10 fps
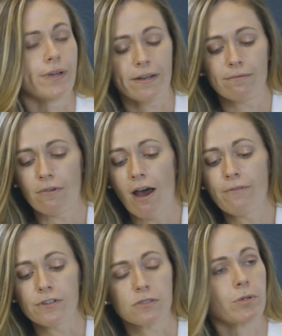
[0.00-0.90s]
It
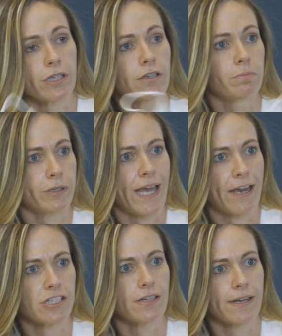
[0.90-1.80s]
offers pretty good
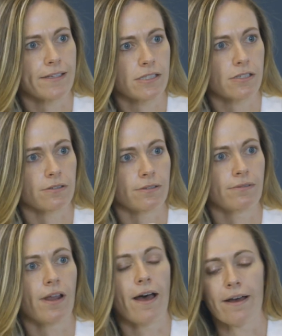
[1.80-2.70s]
protection against
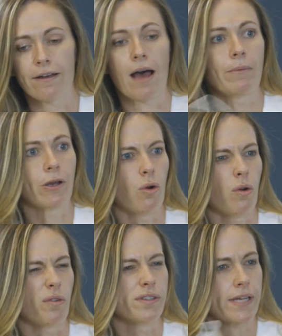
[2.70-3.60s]
certain common
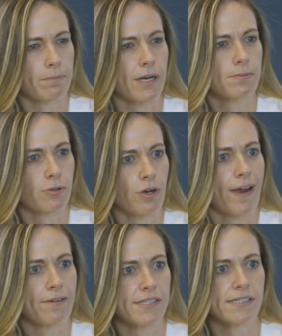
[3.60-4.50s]
cold type respiratory
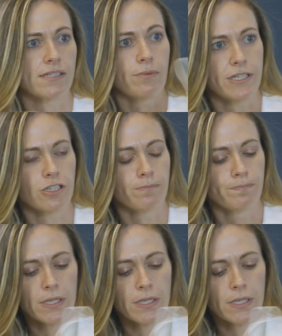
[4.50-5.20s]
viruses in the winter.